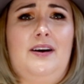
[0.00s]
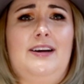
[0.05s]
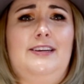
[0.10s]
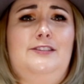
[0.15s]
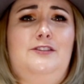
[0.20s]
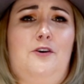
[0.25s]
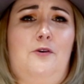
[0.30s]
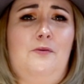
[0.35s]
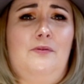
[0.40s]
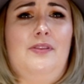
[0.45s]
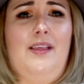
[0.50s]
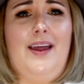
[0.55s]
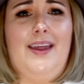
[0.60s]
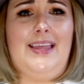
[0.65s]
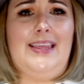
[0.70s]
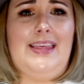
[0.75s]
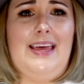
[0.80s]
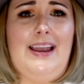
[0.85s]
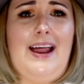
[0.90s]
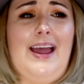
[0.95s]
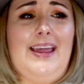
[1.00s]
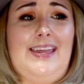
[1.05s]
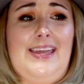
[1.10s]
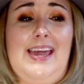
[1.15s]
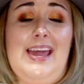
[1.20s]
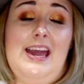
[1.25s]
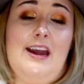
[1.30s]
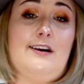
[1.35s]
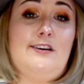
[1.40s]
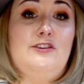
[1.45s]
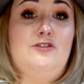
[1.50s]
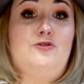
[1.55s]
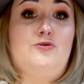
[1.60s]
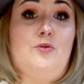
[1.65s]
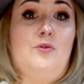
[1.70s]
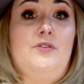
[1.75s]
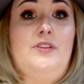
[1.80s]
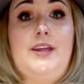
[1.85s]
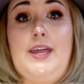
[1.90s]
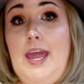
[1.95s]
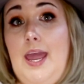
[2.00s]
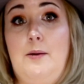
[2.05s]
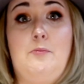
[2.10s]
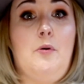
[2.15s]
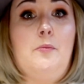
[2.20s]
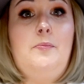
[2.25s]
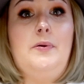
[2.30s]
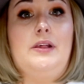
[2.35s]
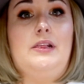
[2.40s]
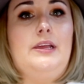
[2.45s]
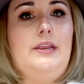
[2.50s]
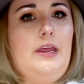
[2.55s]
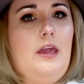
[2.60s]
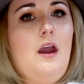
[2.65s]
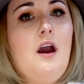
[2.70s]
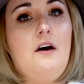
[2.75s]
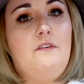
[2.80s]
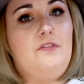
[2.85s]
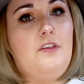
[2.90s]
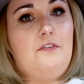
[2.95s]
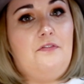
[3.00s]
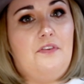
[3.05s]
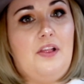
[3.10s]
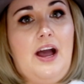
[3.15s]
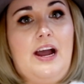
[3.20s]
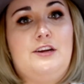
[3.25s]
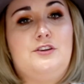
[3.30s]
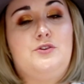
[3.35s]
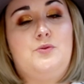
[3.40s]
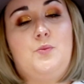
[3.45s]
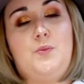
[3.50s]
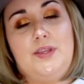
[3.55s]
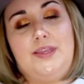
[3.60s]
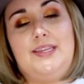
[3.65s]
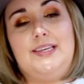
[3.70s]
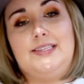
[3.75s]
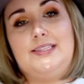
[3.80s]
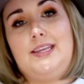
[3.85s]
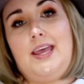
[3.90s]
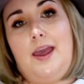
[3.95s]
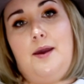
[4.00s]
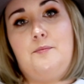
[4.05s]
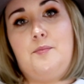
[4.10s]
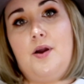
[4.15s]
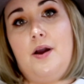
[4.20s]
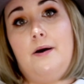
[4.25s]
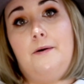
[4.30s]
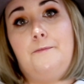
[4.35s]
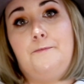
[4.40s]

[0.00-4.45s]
I don't like that I can't control the capability of the flash with this camera.